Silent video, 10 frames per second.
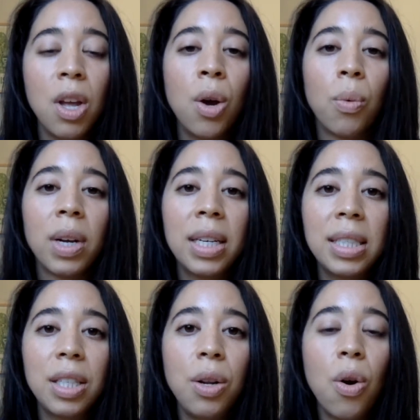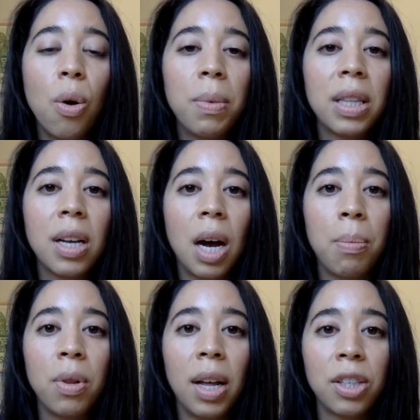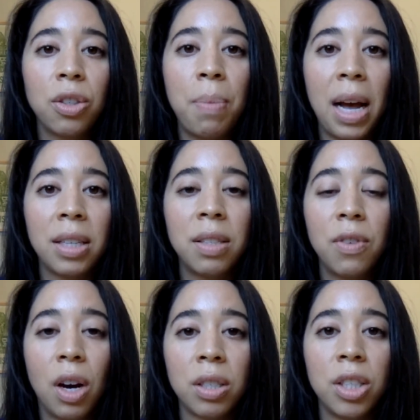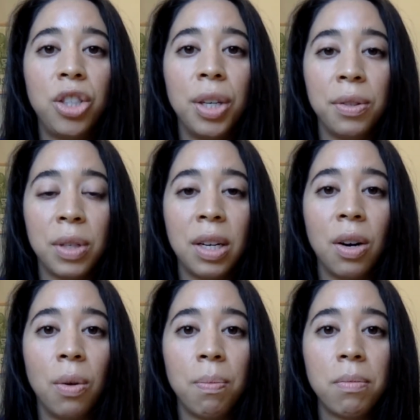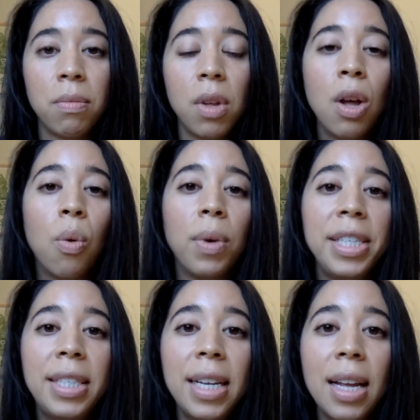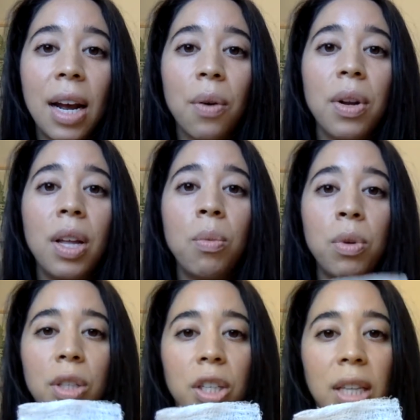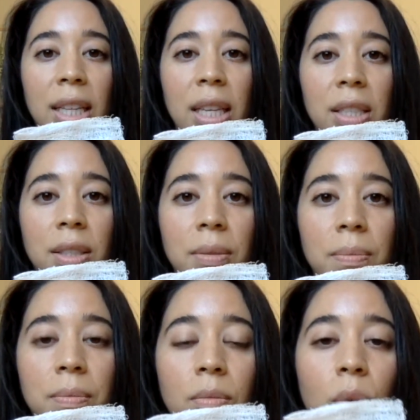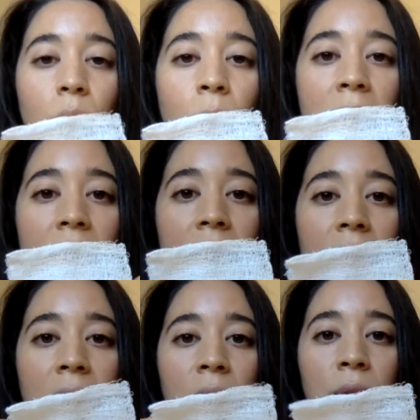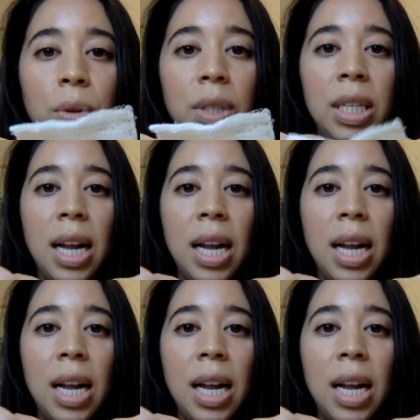We're going to send you home with a couple extra packs of gauze to change out at home. When you take it out, it will look like this. Go ahead and fold it